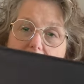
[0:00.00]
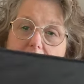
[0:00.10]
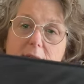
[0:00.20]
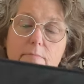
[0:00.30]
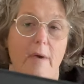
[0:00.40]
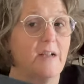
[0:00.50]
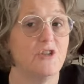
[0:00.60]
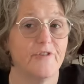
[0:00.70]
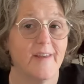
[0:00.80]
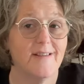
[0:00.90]
is
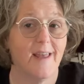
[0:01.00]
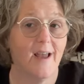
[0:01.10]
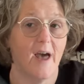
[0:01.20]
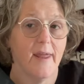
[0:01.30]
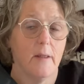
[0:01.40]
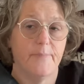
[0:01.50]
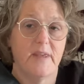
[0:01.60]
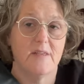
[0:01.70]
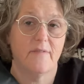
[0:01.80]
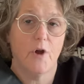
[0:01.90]
measure this and cut a
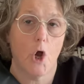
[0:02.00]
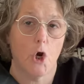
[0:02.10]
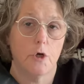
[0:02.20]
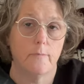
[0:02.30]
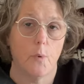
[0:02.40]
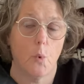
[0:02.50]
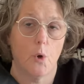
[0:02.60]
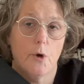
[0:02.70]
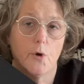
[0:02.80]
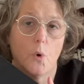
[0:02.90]
piece of
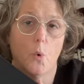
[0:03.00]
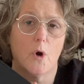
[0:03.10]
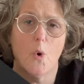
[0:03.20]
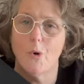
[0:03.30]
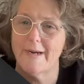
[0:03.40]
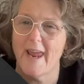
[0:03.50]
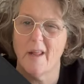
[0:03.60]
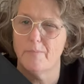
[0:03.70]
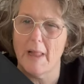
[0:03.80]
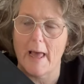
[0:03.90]
cardboard or
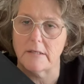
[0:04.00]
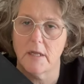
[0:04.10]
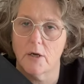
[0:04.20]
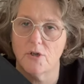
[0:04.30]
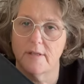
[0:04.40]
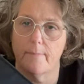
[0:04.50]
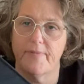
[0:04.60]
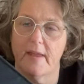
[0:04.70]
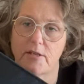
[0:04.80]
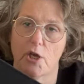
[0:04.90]
corrugated plastic or
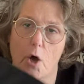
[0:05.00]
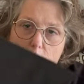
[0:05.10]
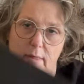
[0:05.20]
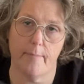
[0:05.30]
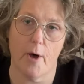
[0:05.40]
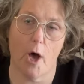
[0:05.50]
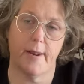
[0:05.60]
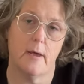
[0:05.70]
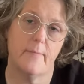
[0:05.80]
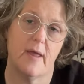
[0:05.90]
something to go in the bottom